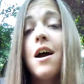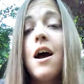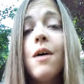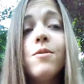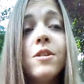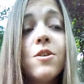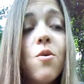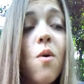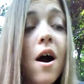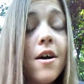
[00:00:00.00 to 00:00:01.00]
I was in the
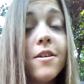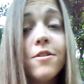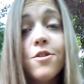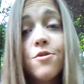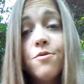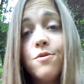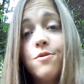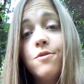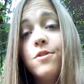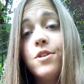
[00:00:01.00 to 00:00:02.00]
choir in
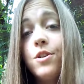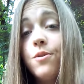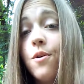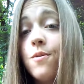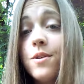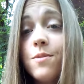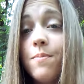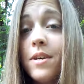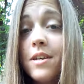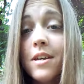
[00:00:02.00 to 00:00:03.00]
school. She would always
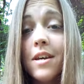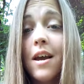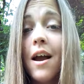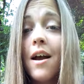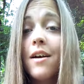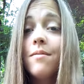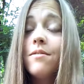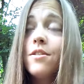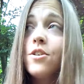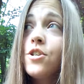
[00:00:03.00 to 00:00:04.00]
be at
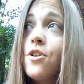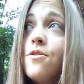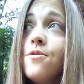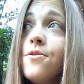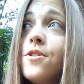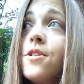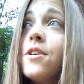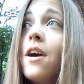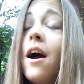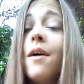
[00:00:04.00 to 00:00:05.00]
the shows.
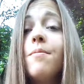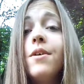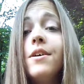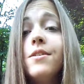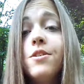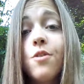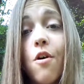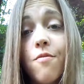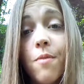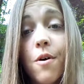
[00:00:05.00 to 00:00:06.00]
I played
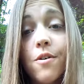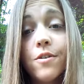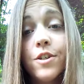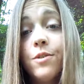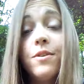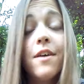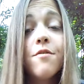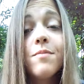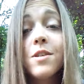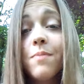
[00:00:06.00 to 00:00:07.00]
softball. She would
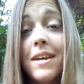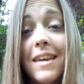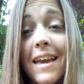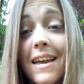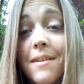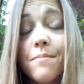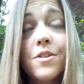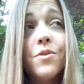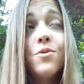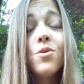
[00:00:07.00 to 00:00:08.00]
never miss my
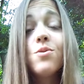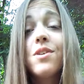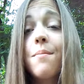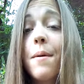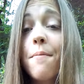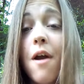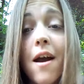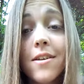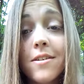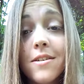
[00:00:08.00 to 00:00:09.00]
games. She was always at my
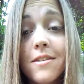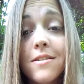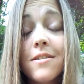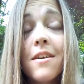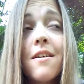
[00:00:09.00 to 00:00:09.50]
practices.